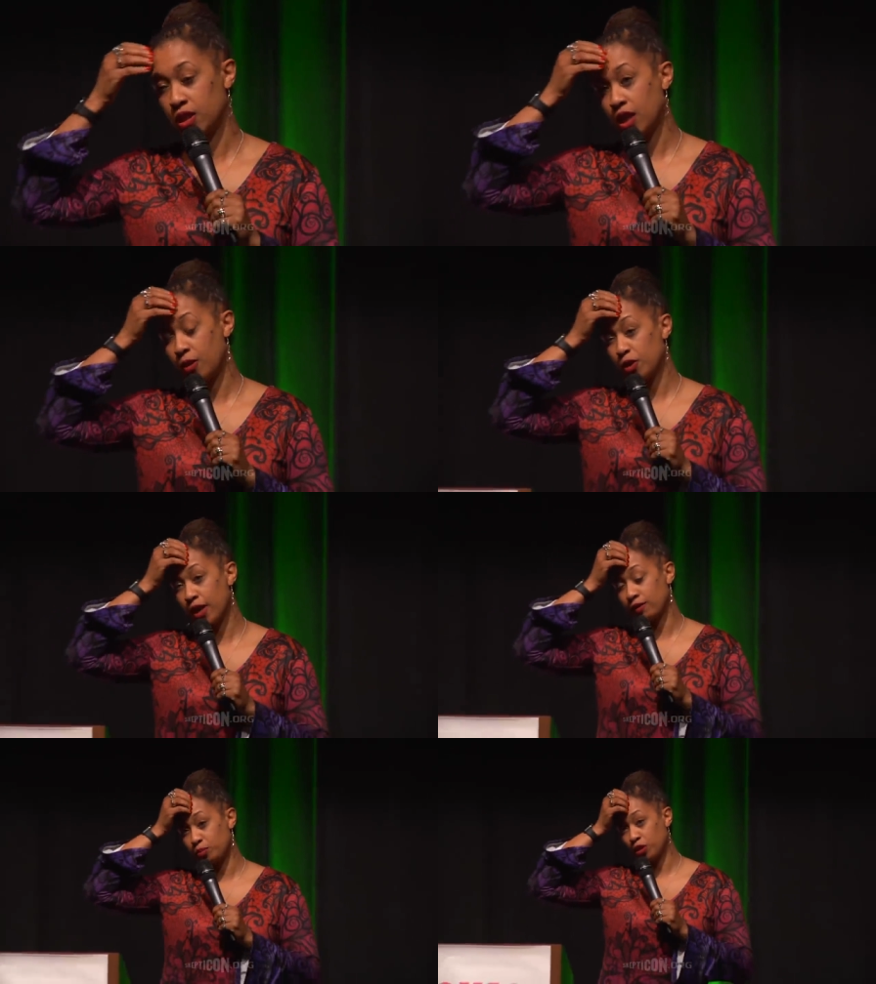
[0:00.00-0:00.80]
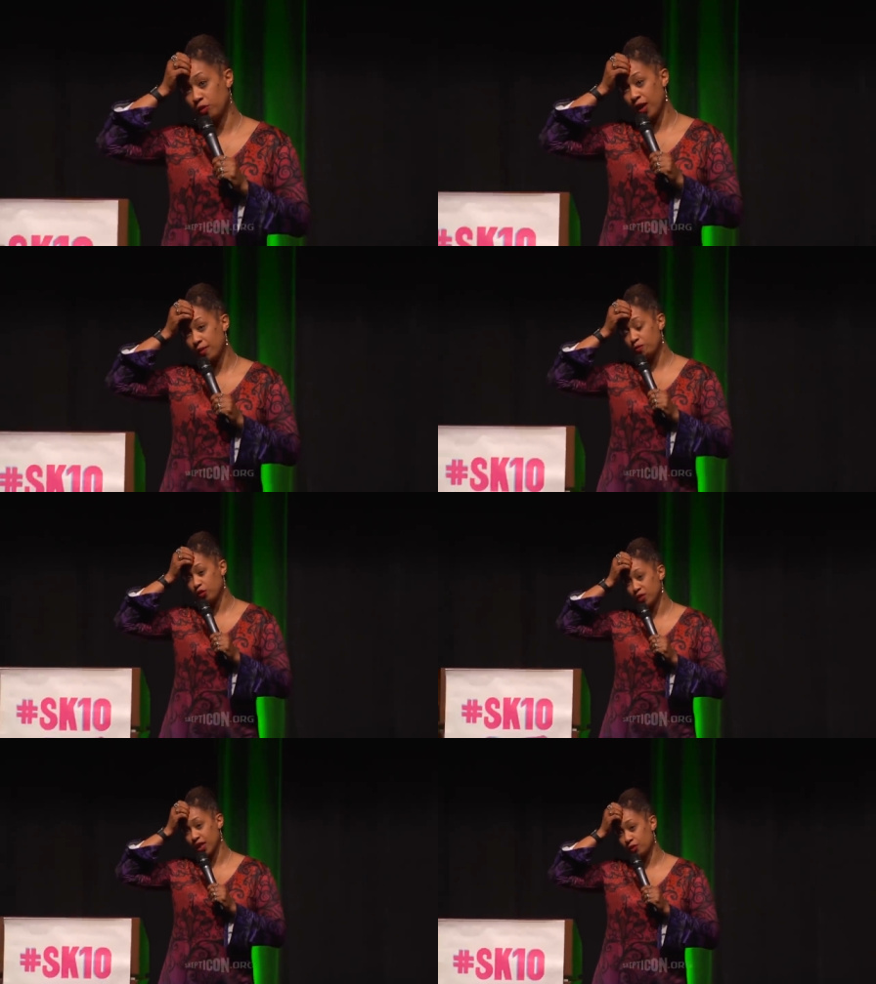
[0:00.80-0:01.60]
God, we're gonna have to pull the baby
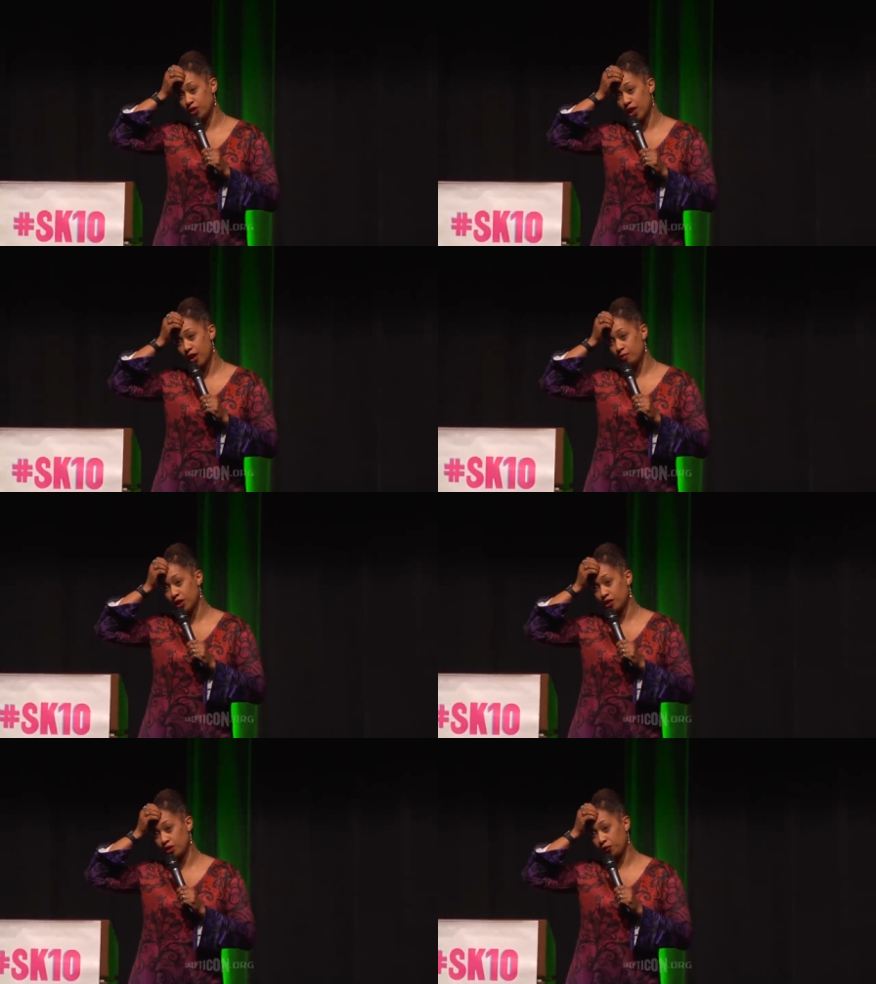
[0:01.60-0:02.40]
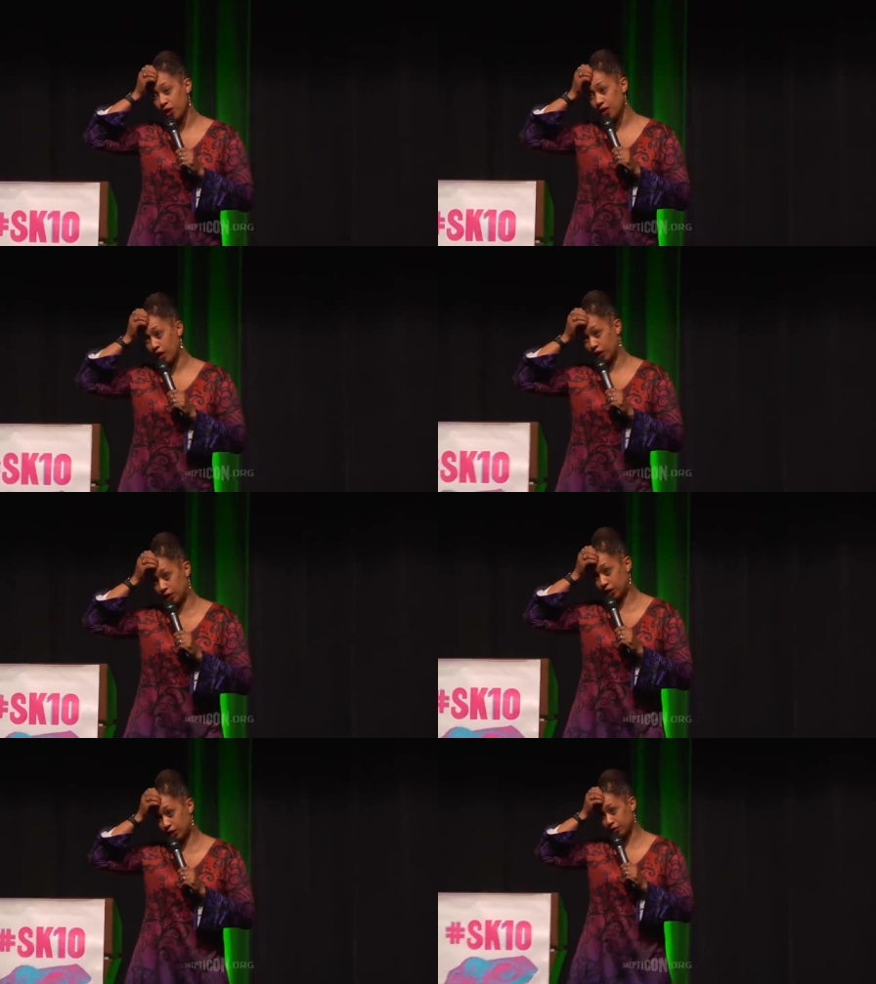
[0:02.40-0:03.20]
boomers out of retirement to defend
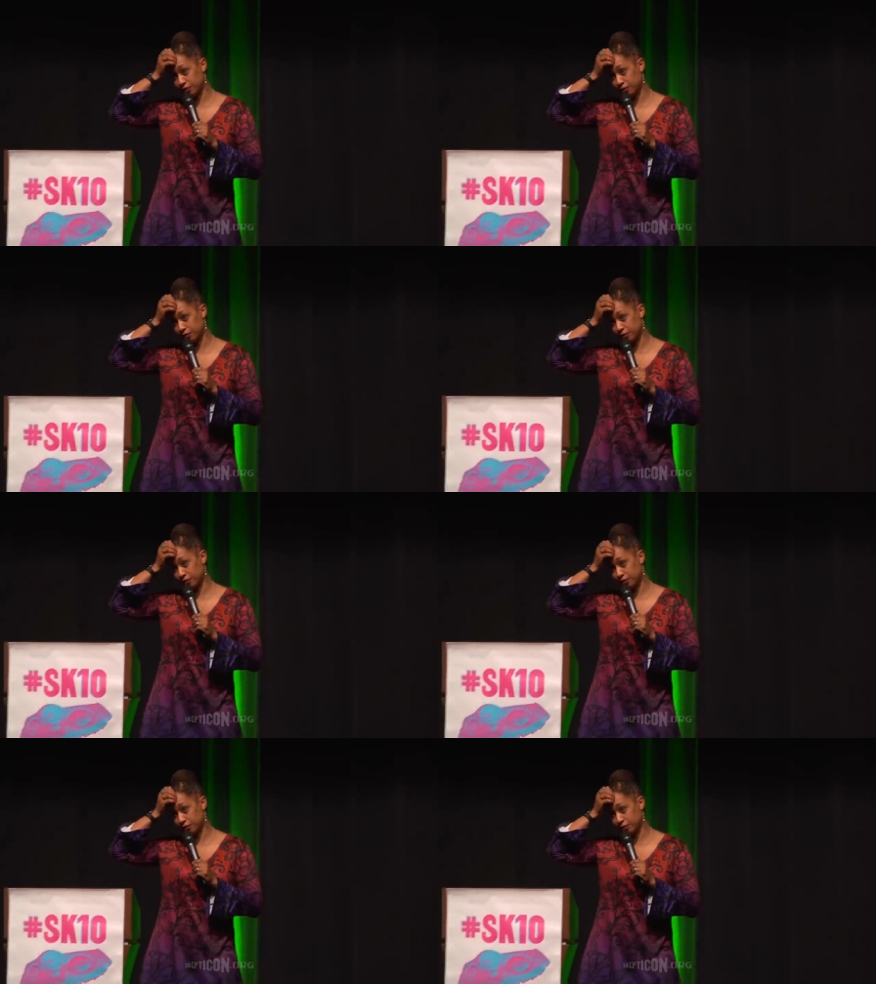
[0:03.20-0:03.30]
us.